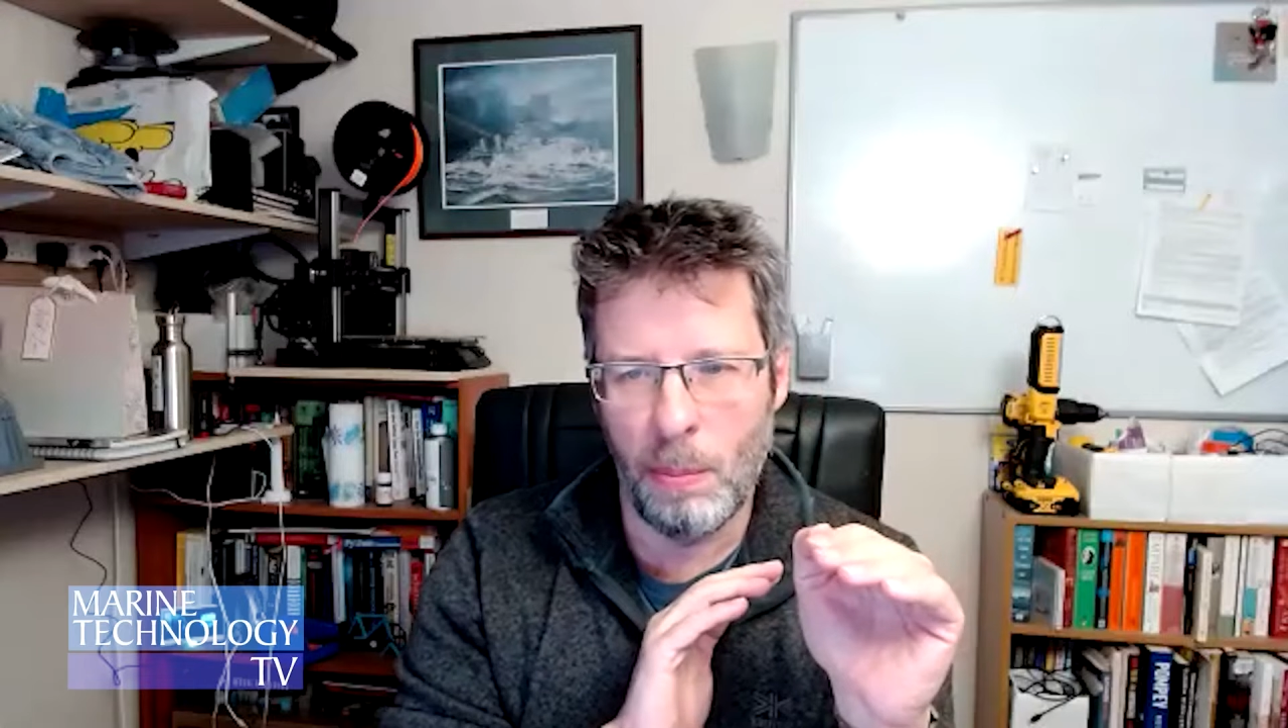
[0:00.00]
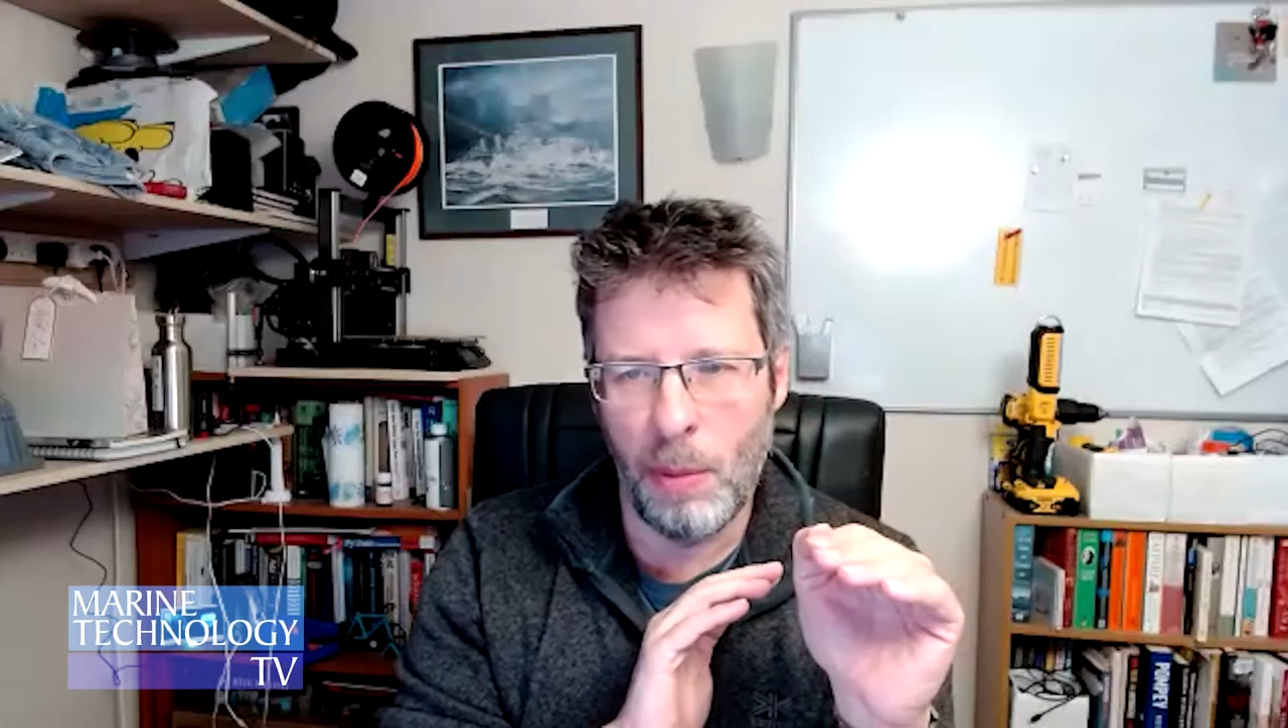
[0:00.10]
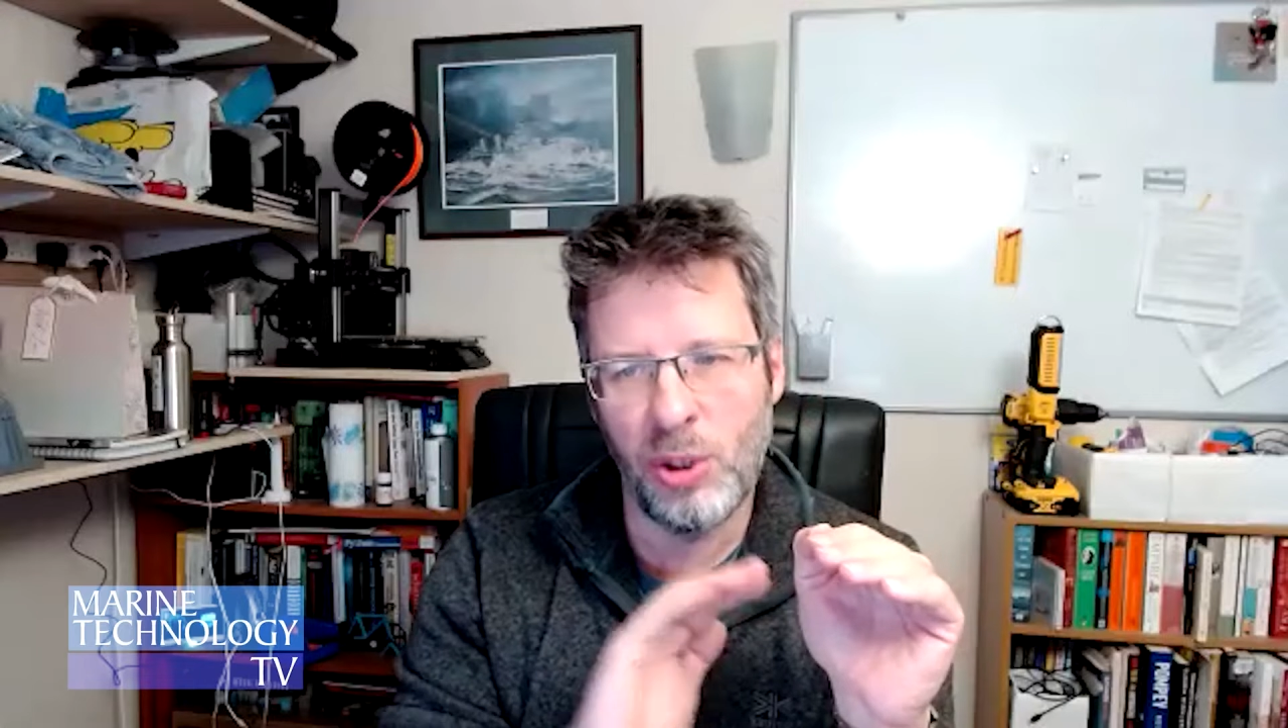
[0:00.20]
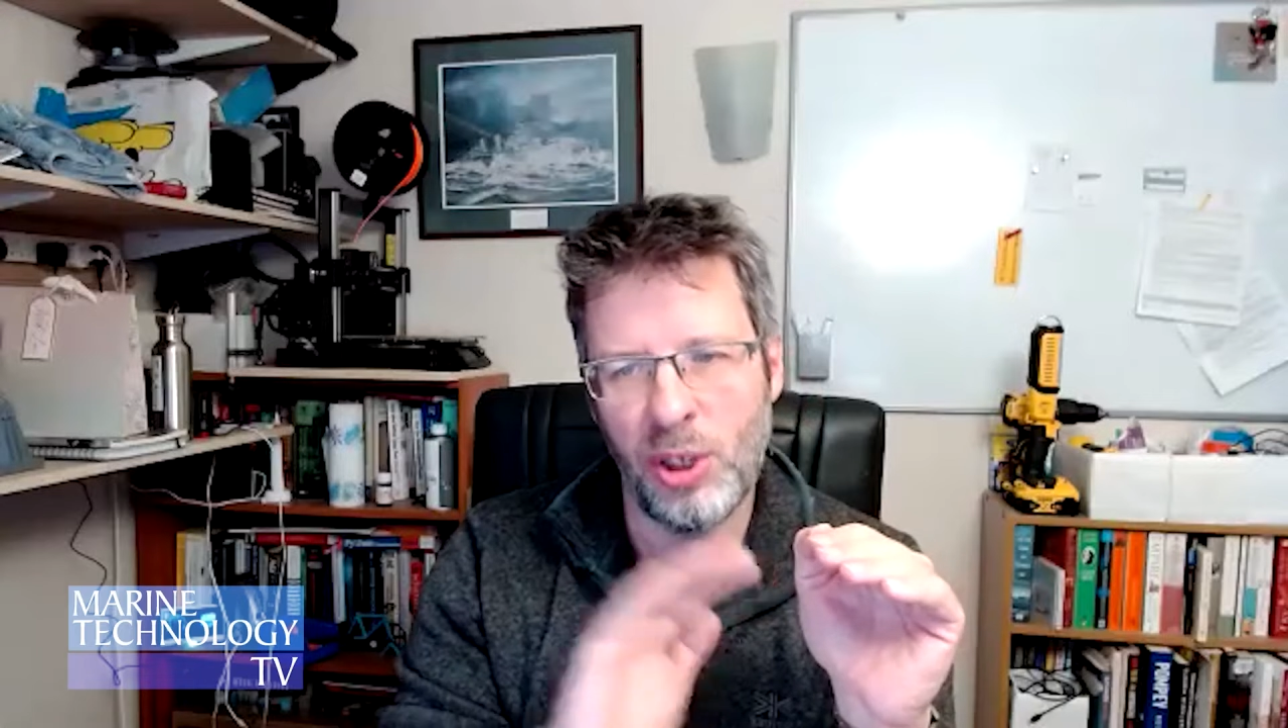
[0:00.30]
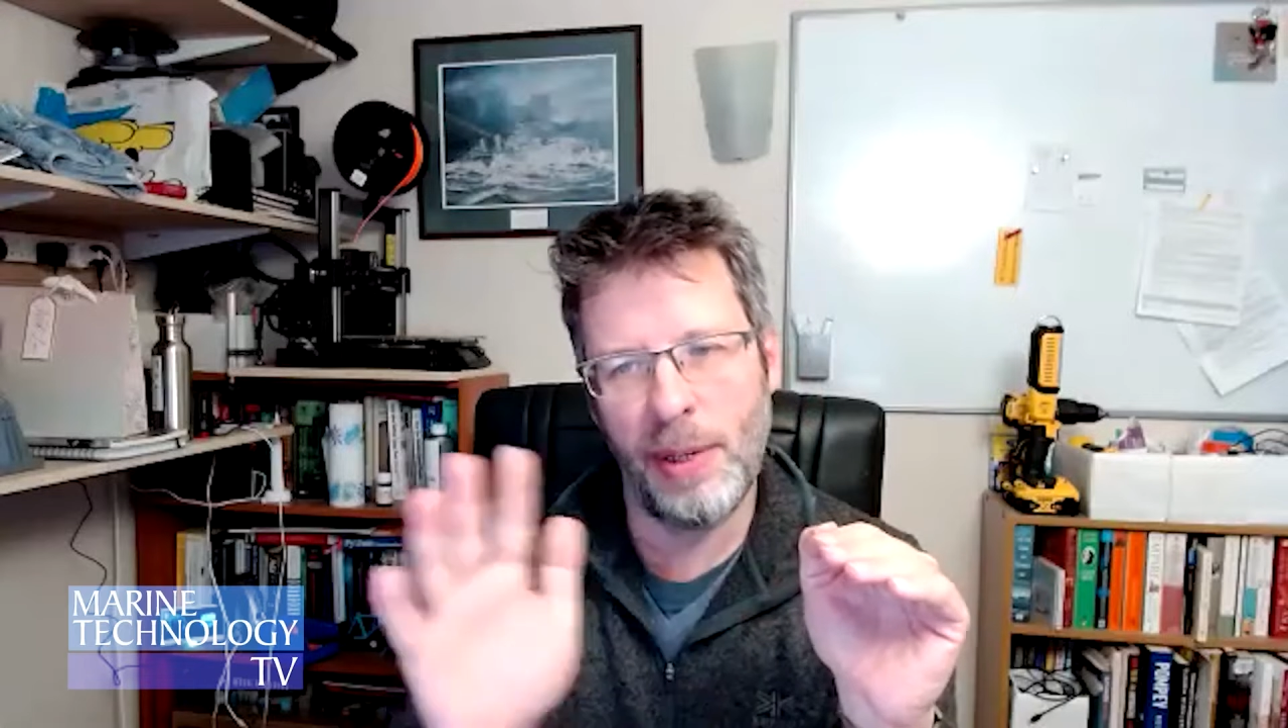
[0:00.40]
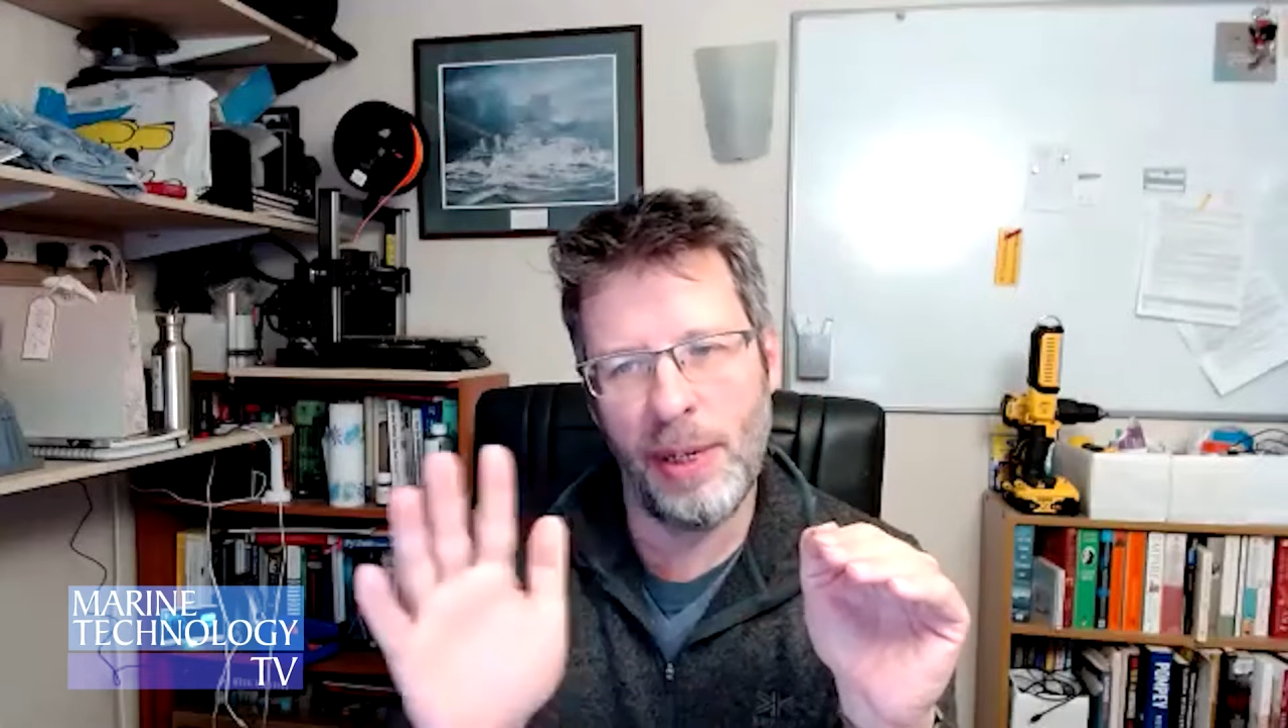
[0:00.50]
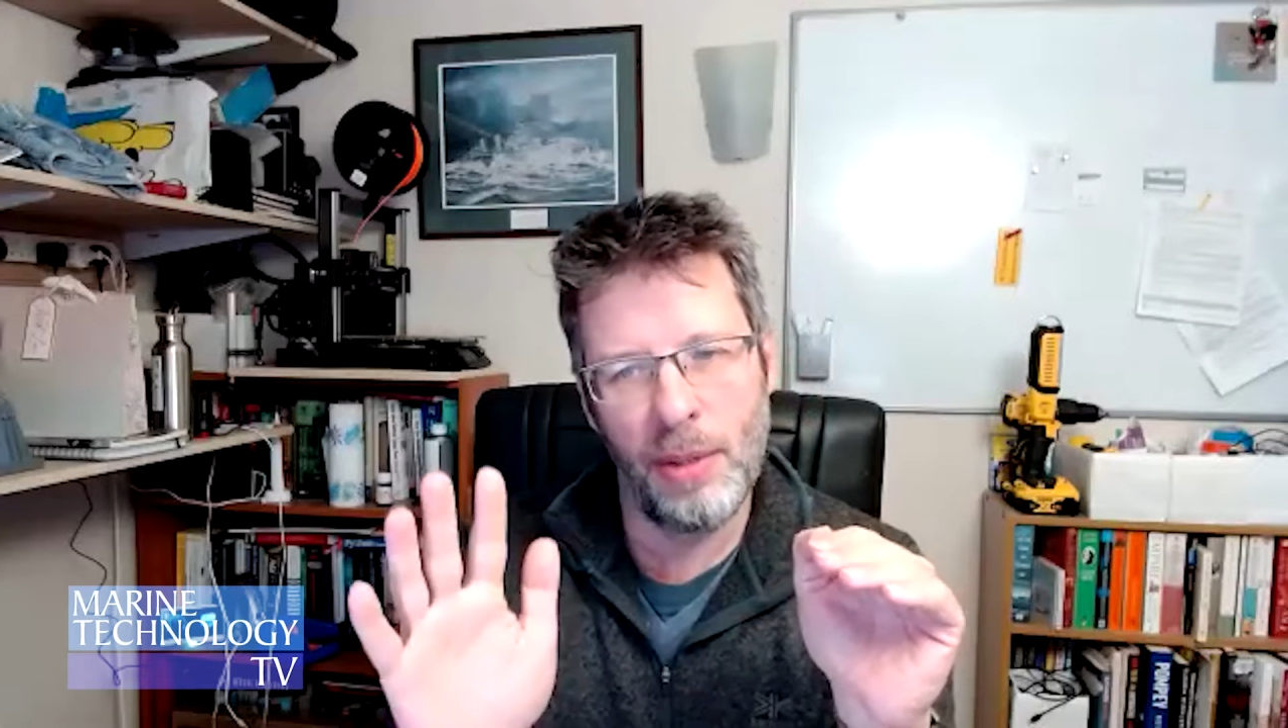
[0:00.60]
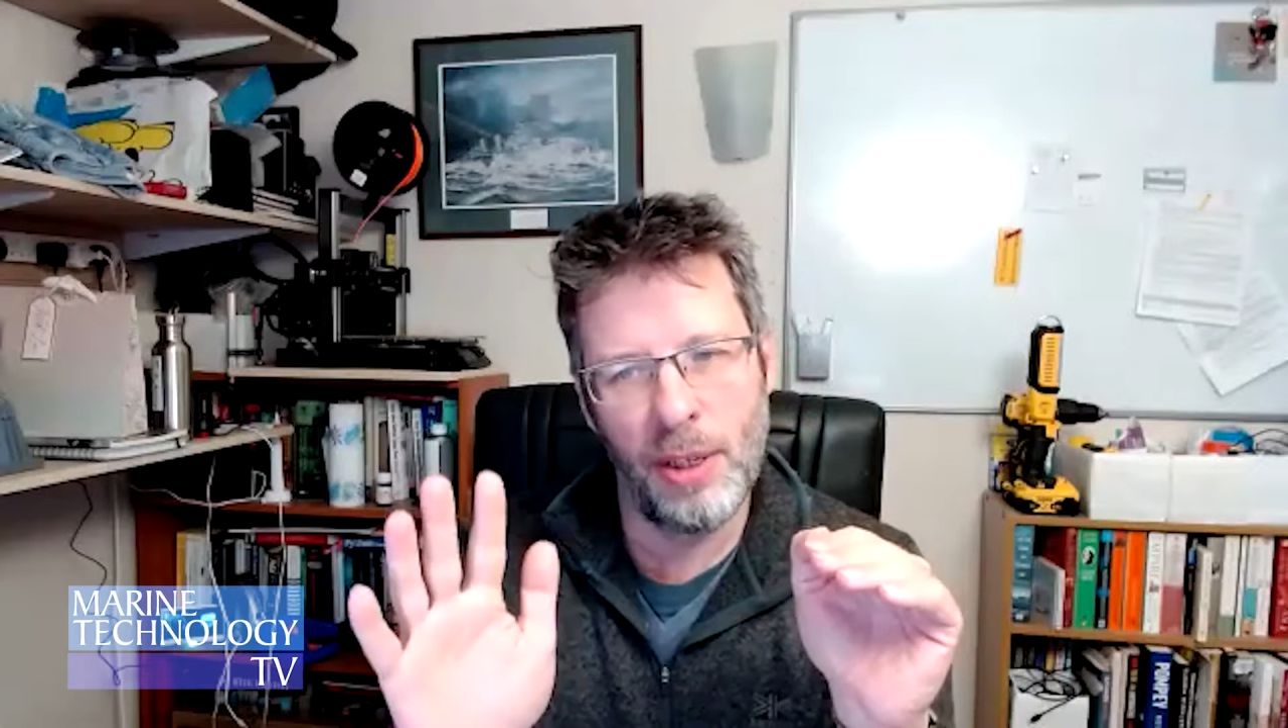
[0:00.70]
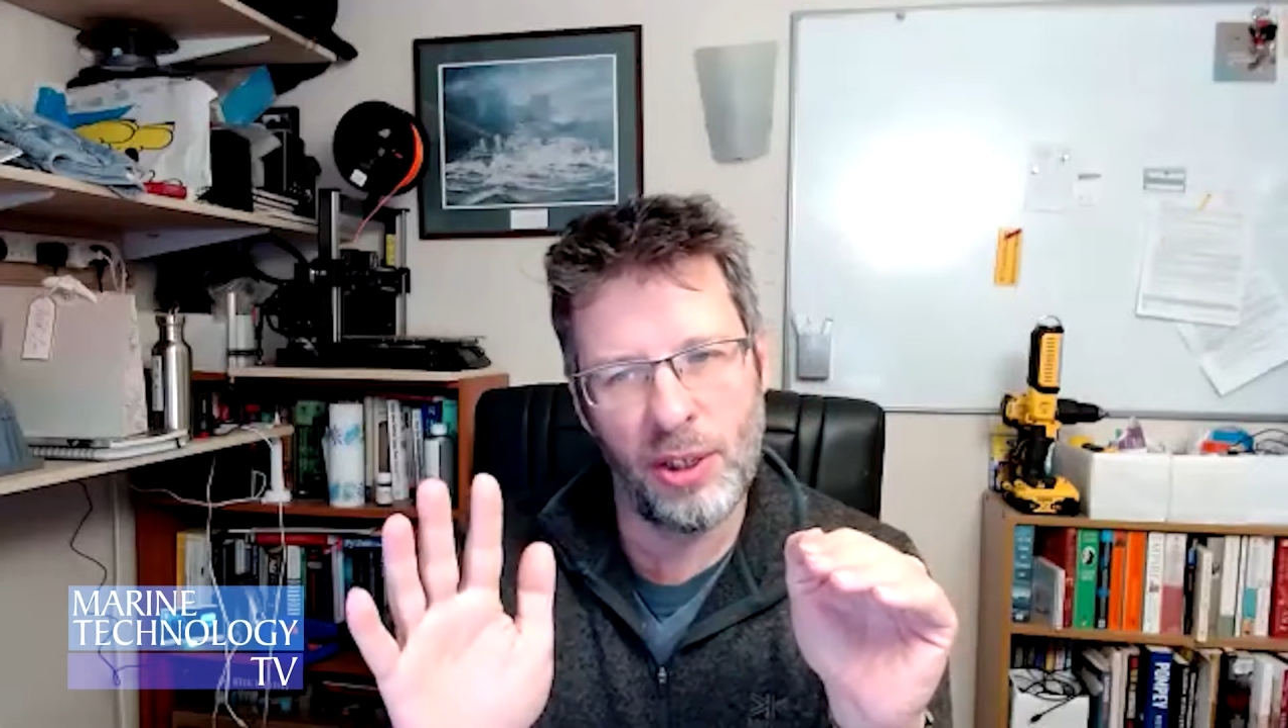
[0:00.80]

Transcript: multi-beam the